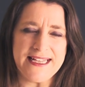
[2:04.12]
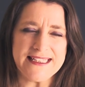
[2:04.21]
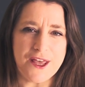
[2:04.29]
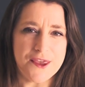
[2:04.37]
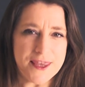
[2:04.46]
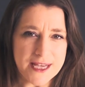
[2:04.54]

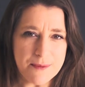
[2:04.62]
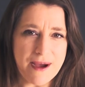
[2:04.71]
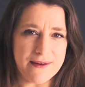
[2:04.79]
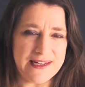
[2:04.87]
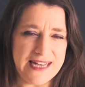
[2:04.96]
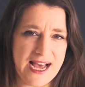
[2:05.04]
Now, the thing
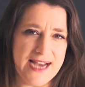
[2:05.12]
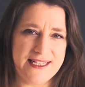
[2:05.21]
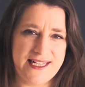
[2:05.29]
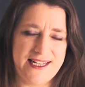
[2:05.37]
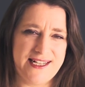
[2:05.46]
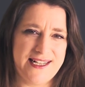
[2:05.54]
about
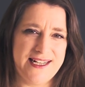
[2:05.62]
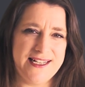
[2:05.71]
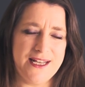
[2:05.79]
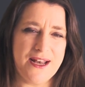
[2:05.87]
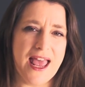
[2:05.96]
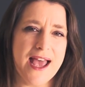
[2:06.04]
light
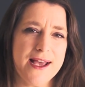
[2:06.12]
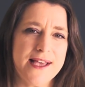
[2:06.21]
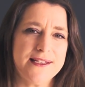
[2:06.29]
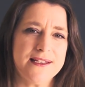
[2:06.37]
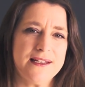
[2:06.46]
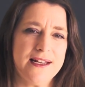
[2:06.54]
is that
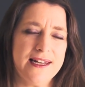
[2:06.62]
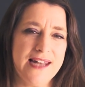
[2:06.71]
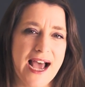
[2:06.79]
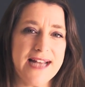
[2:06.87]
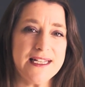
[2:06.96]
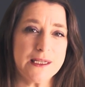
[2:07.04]
as
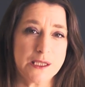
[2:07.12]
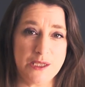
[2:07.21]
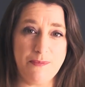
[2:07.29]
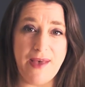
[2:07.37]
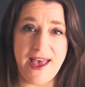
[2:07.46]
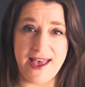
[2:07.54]
light
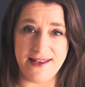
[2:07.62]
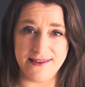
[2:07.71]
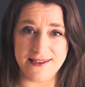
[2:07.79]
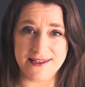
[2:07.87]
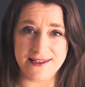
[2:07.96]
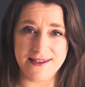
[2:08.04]

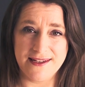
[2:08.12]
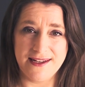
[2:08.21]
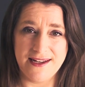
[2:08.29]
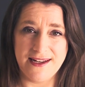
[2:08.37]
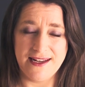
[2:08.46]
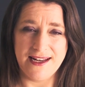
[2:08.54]
expands,
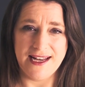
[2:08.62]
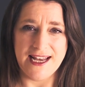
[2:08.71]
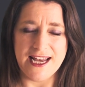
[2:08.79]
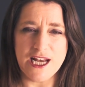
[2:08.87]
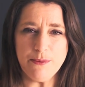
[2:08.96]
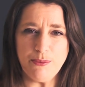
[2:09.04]

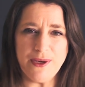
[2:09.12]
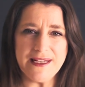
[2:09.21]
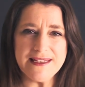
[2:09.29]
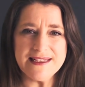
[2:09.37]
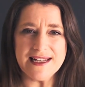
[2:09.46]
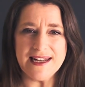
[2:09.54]
it
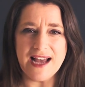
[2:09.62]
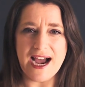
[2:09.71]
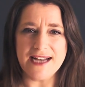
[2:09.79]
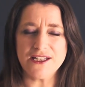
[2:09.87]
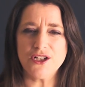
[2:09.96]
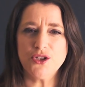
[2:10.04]
brings
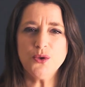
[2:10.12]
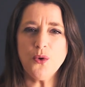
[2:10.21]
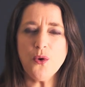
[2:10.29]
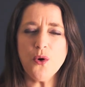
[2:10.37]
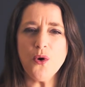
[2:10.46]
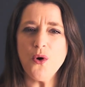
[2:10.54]
light to
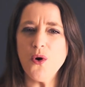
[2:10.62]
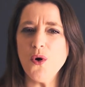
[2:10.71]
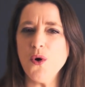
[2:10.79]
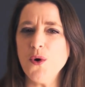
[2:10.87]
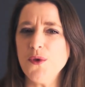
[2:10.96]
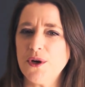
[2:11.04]

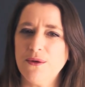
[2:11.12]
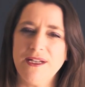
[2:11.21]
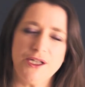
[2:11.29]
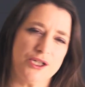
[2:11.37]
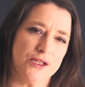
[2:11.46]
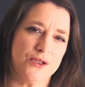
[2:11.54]
all the
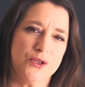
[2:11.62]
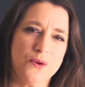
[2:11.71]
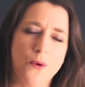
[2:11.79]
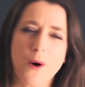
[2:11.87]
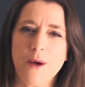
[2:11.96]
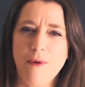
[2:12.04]
creatures who
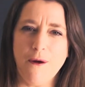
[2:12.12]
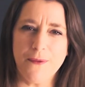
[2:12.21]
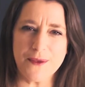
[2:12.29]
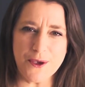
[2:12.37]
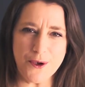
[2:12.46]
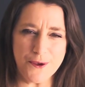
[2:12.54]
walk
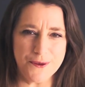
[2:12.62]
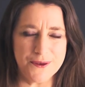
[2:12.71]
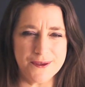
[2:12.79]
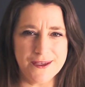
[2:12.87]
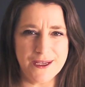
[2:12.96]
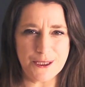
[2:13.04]
upon the earth,
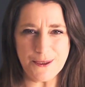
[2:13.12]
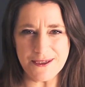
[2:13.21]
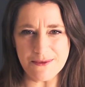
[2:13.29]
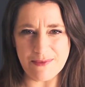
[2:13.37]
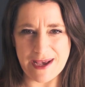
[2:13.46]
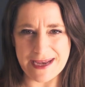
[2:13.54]
good
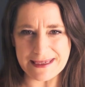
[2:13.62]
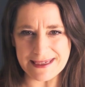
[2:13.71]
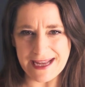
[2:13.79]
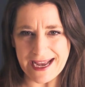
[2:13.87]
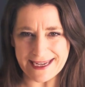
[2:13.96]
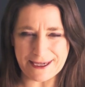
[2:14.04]
and bad
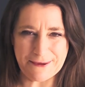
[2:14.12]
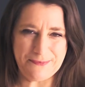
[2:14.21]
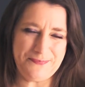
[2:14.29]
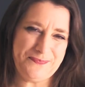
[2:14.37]
alike.